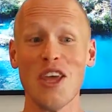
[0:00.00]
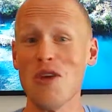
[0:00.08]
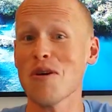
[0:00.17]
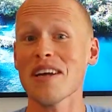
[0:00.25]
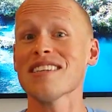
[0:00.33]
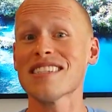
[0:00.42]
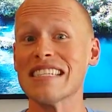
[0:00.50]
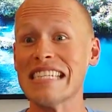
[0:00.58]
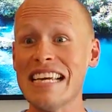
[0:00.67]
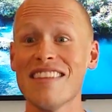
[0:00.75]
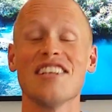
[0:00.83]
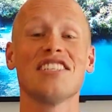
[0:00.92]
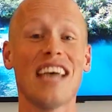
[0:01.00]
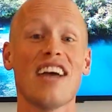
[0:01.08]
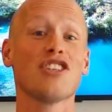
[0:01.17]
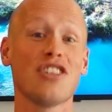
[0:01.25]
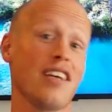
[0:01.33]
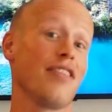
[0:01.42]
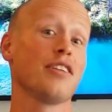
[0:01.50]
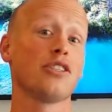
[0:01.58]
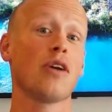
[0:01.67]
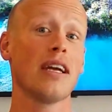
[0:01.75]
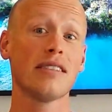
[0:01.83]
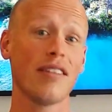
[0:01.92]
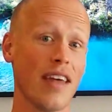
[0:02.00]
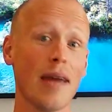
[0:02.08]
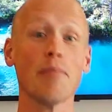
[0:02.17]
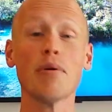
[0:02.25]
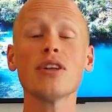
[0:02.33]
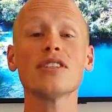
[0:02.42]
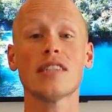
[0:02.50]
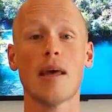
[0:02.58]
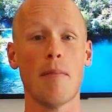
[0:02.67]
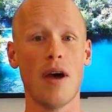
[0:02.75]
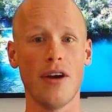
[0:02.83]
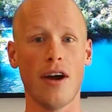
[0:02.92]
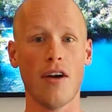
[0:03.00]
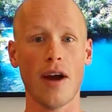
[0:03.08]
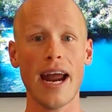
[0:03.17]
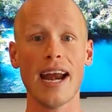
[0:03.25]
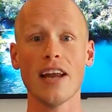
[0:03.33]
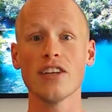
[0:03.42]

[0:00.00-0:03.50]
you can see the tension and the stress that puts them under, right?